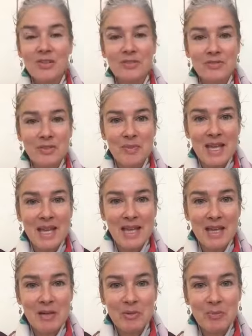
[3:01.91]
for
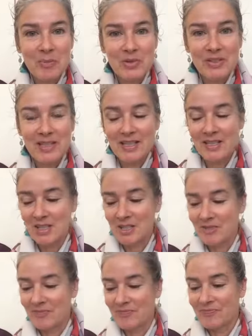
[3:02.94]
me, bondage.
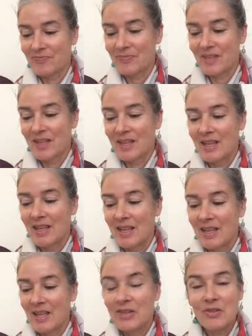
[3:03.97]

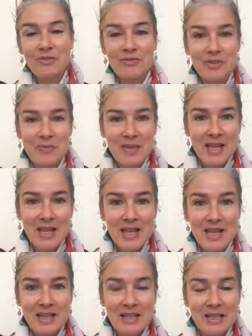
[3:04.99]
Not for
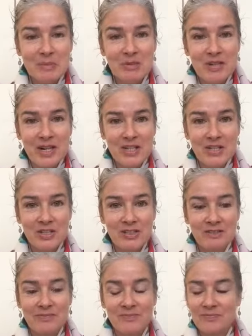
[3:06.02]
me,
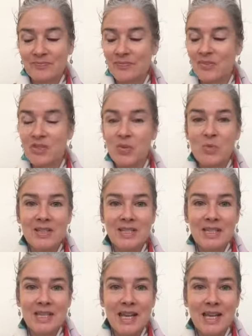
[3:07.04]
liberation." So once
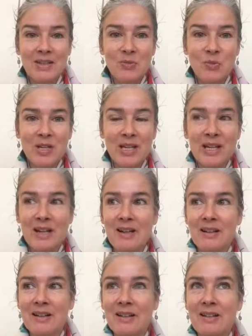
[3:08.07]
again we
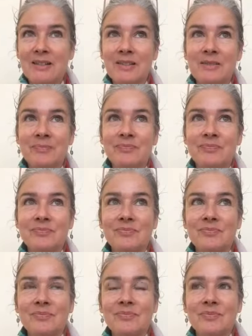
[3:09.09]
are
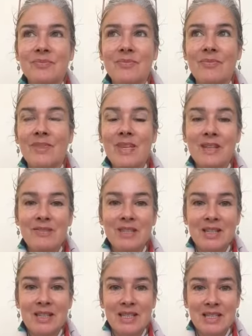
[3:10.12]
given
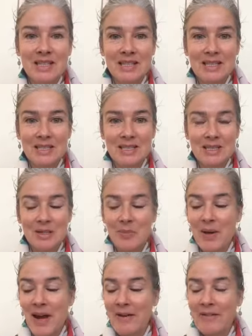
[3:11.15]
this
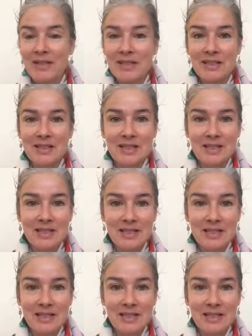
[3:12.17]
apparent